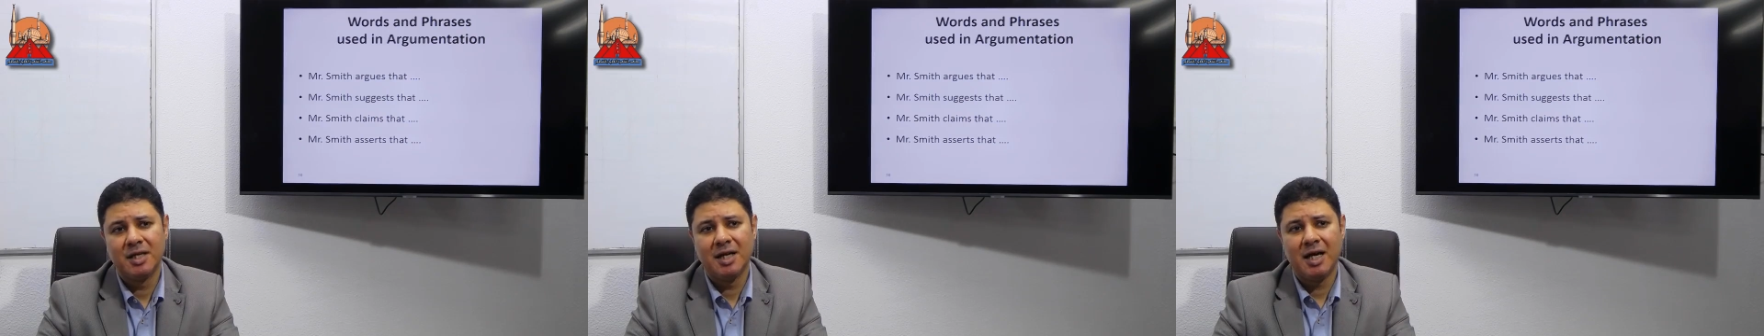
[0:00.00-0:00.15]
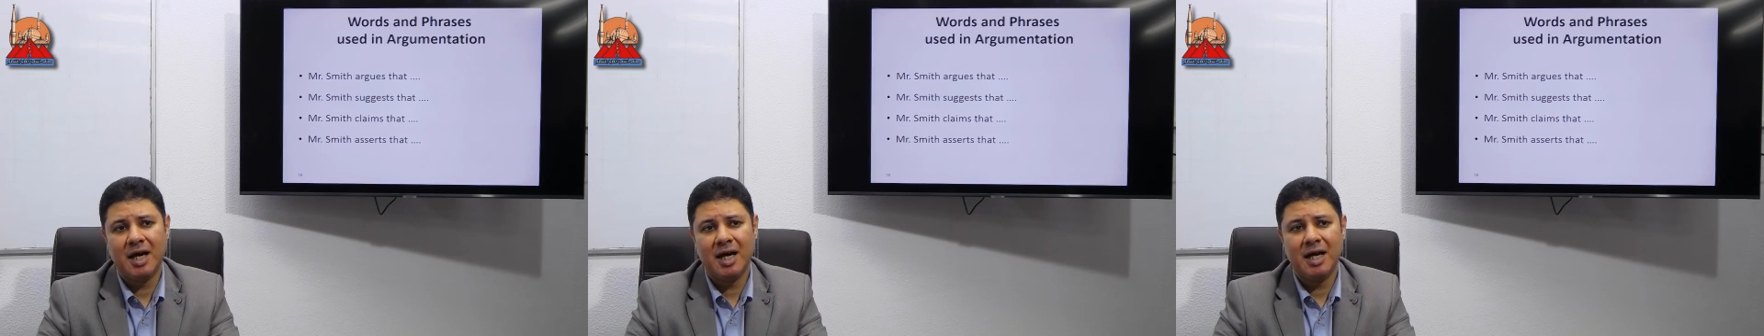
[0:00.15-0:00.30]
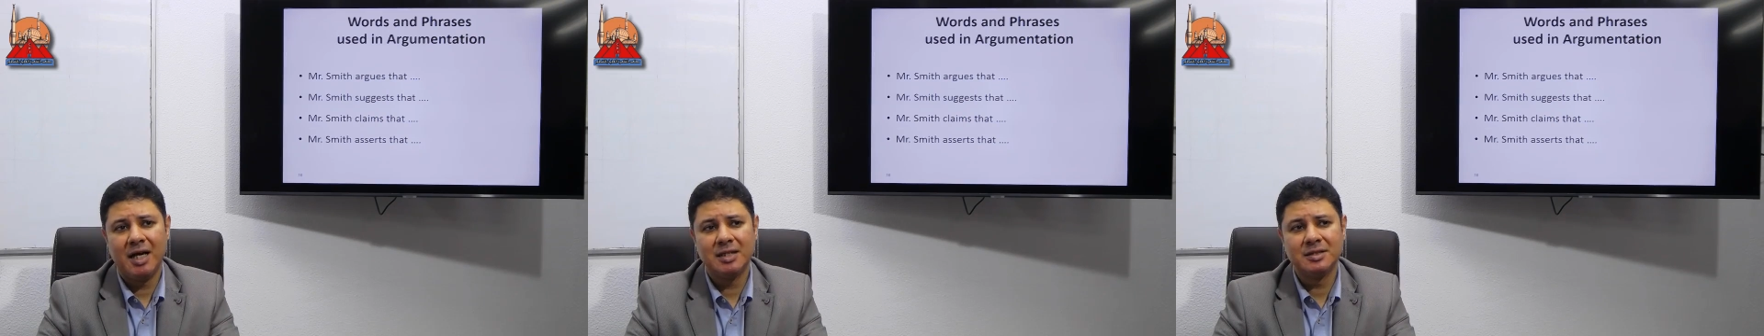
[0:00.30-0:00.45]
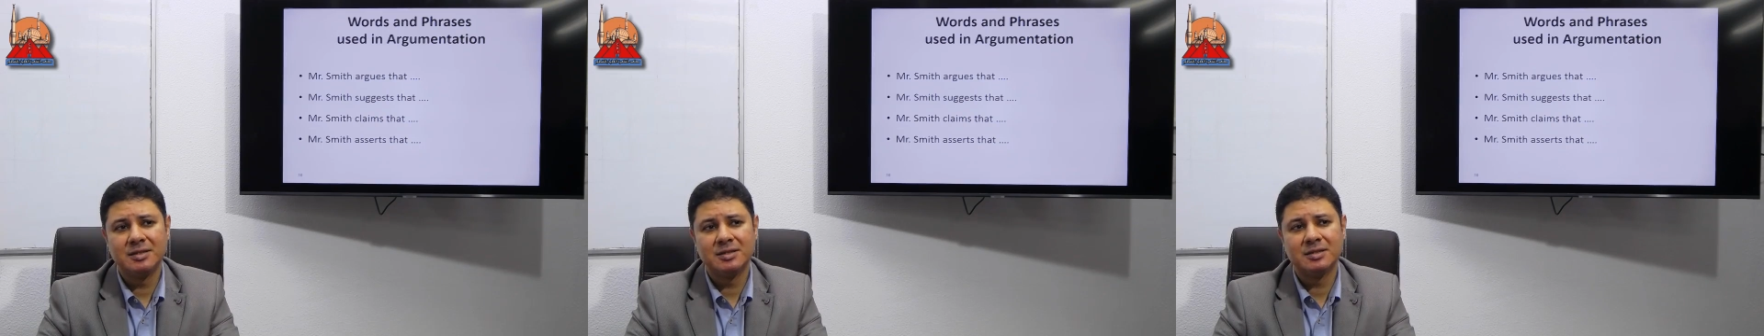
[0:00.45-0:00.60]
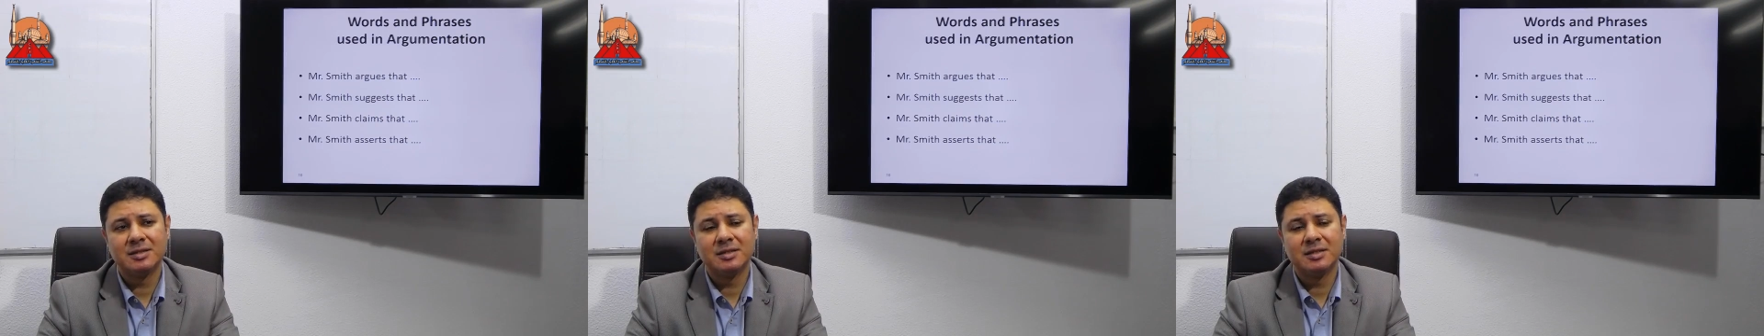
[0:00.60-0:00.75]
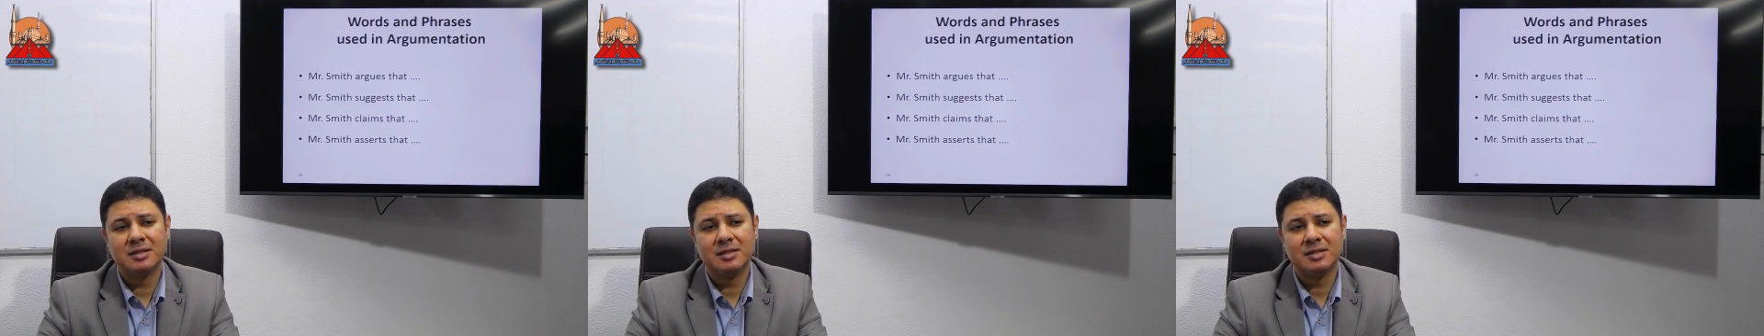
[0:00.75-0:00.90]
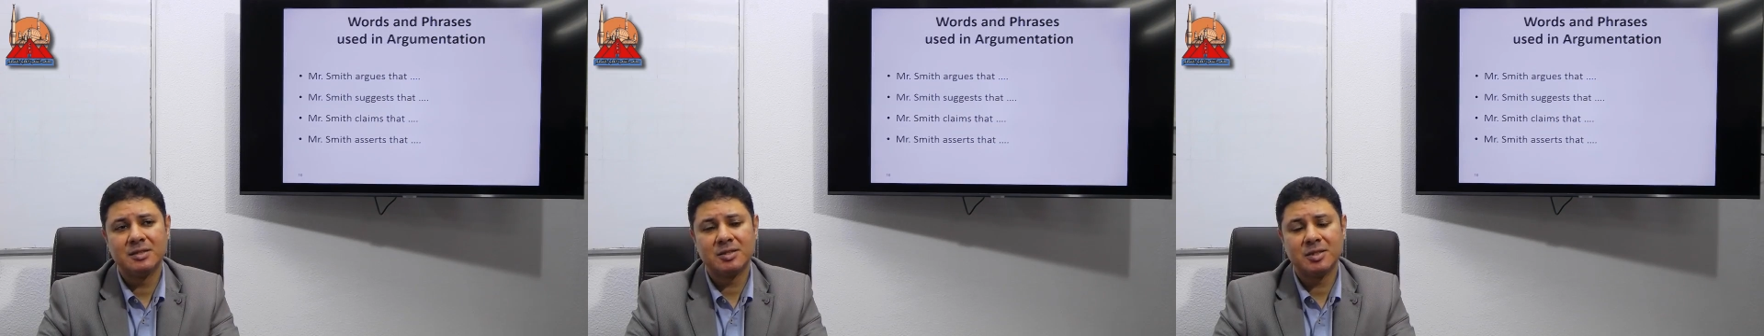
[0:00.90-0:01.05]
and
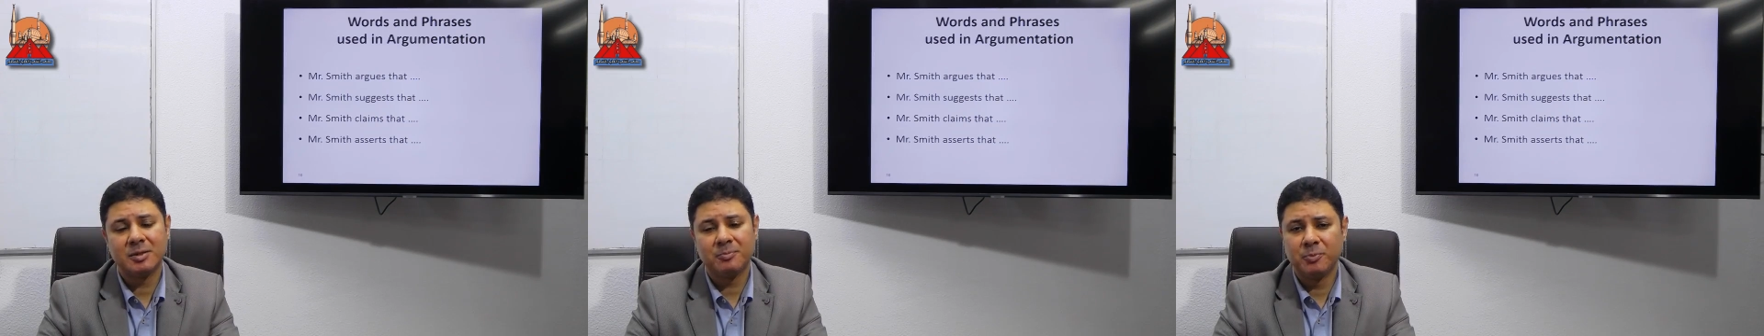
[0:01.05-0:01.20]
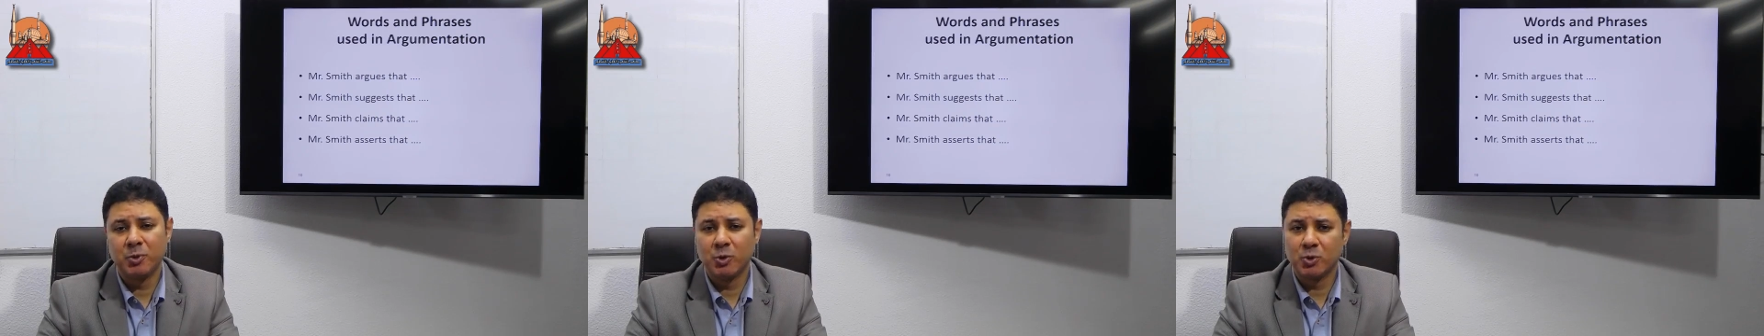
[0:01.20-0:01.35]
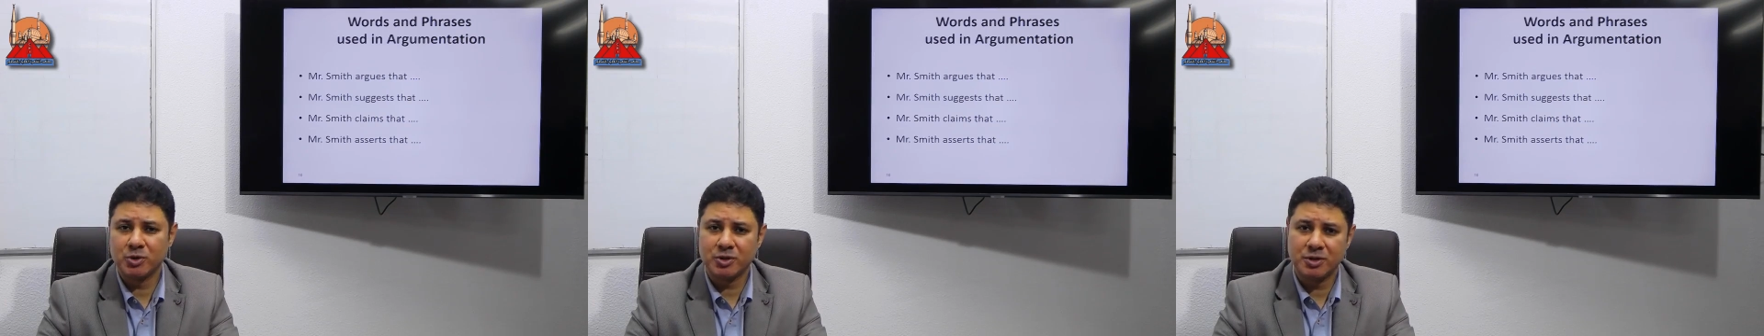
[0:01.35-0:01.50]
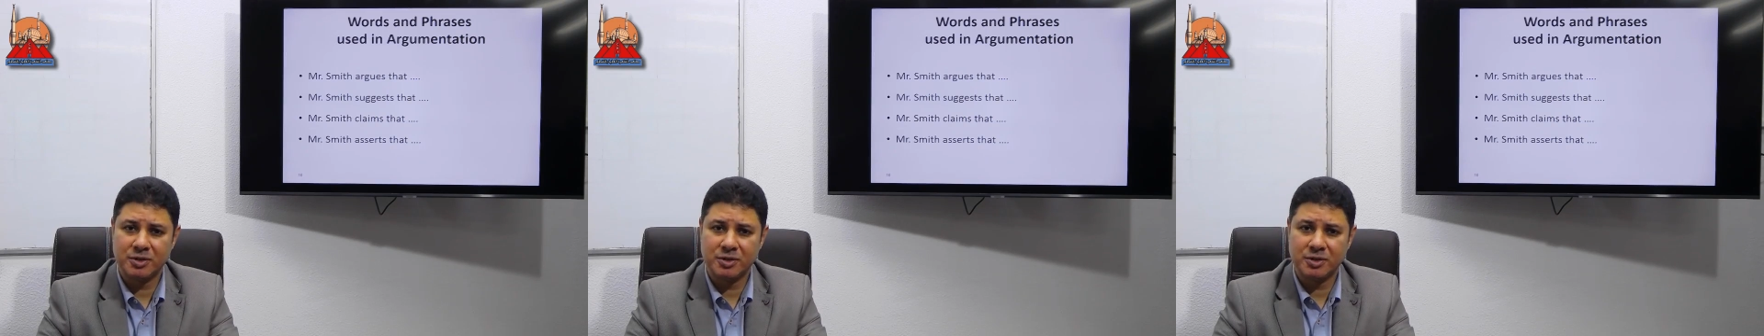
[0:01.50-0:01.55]
support